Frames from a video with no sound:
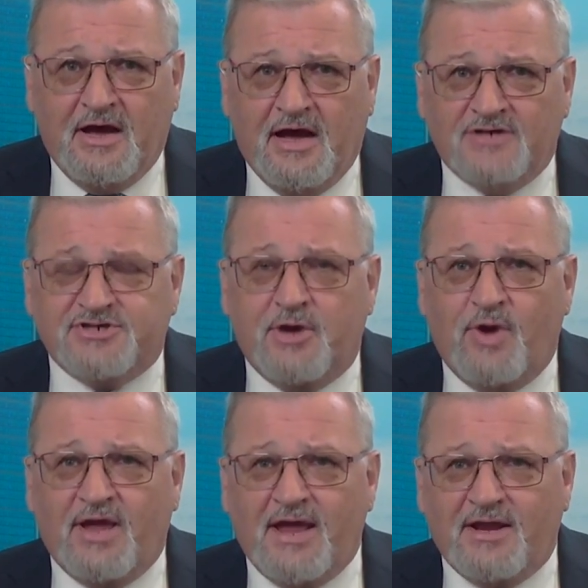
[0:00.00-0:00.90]
Mm. Uh, so
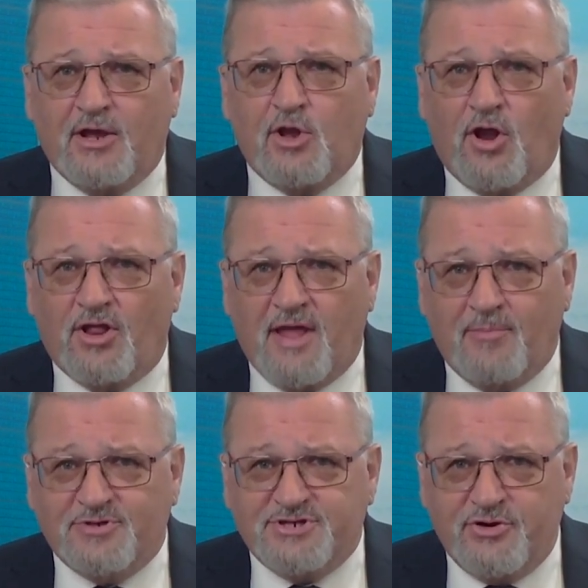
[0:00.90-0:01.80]
we're getting a lot of
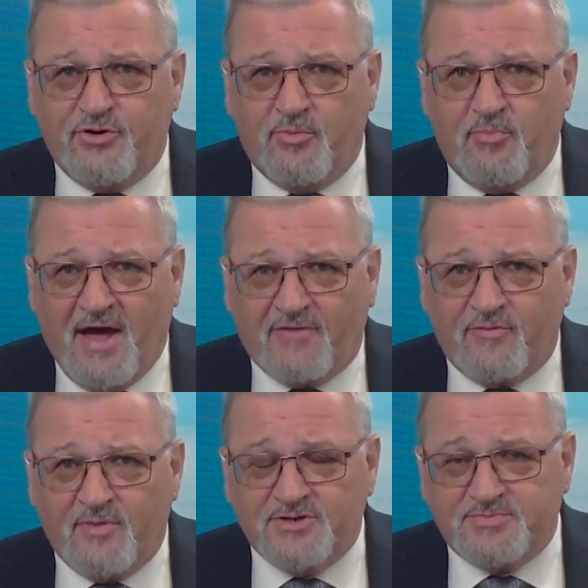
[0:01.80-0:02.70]
that material back
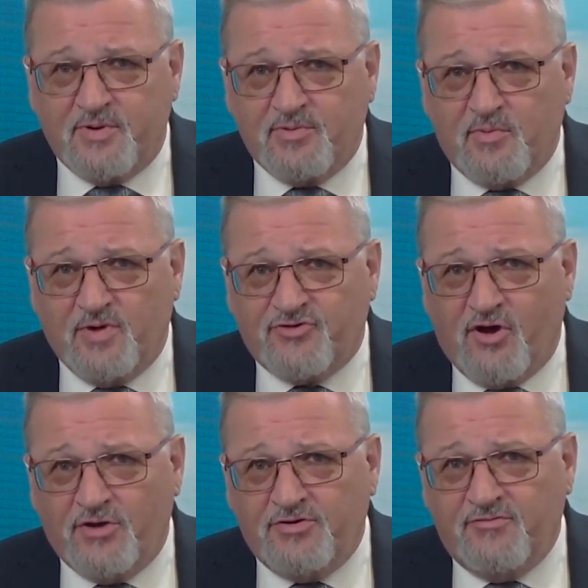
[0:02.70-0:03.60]
from those people, and we're
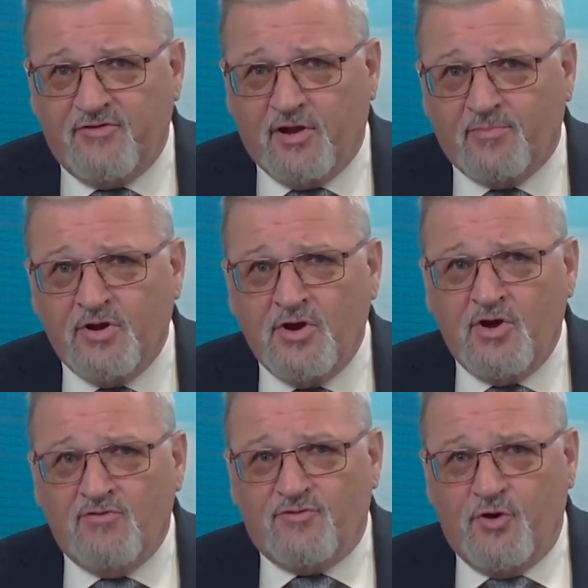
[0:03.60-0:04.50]
trying to develop
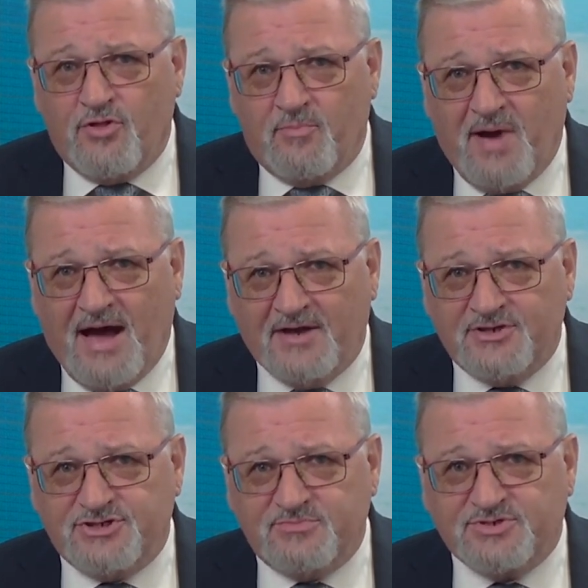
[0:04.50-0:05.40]
further
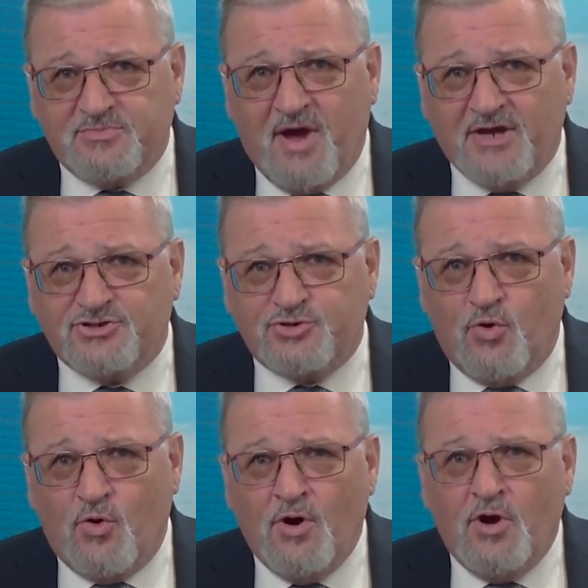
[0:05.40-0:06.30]
partnerships to make
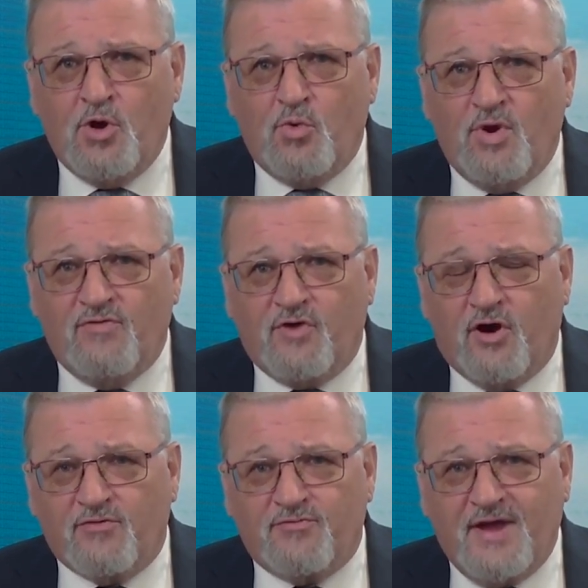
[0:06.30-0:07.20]
sure we've
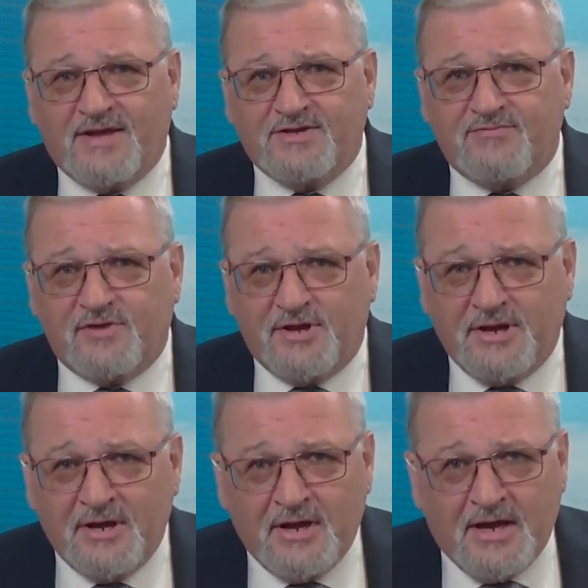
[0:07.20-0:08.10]
got
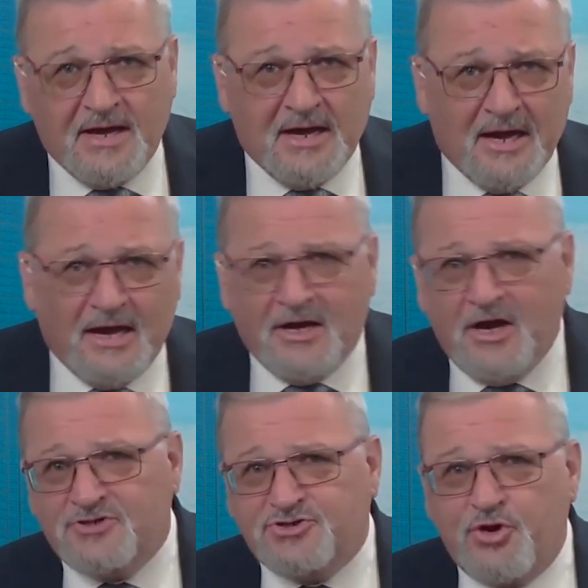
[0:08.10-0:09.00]
effectively uh, a